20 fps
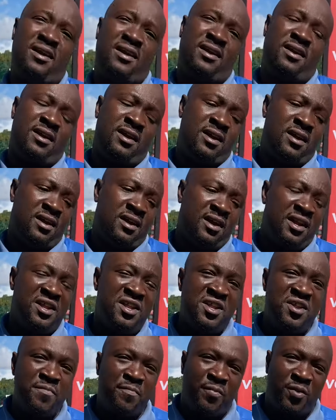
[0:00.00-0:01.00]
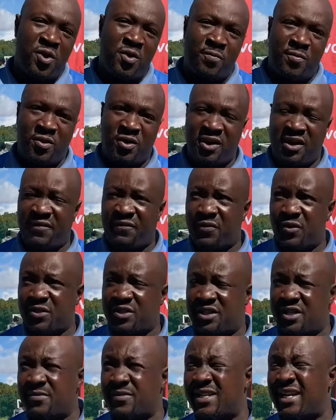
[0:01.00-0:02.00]
uh, in Limpopo, if those
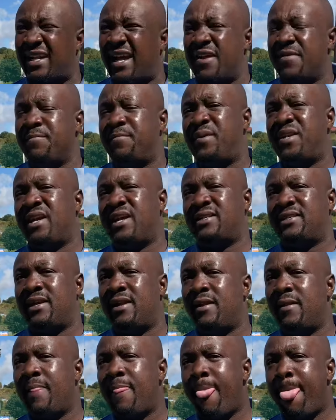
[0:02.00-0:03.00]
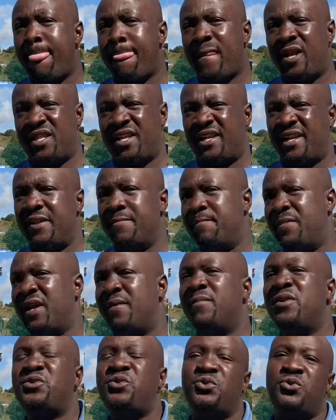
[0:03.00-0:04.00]
teams that are in PSL, they can be
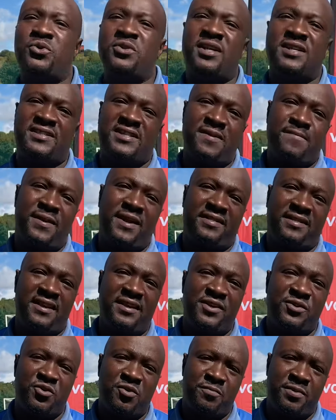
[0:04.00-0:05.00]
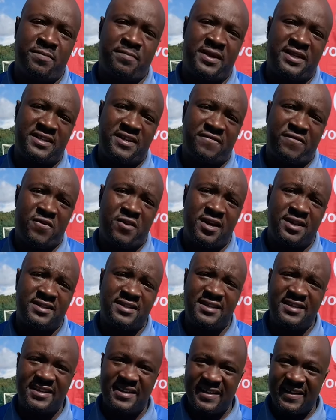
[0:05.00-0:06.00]
able to do the same, I think it will be better for us.
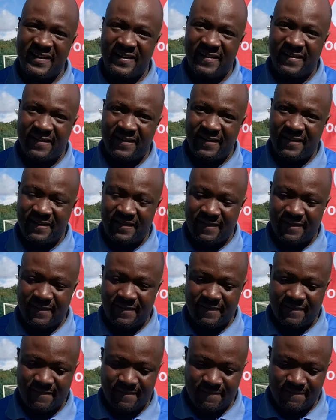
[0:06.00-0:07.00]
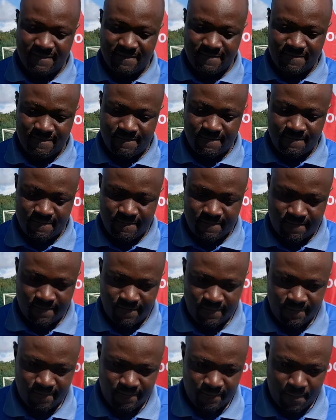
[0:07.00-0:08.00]
Uh, last one, coach. As
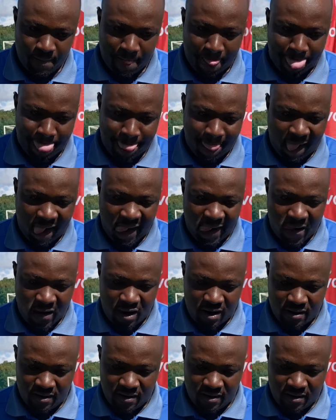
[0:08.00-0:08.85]
the School of Excellence,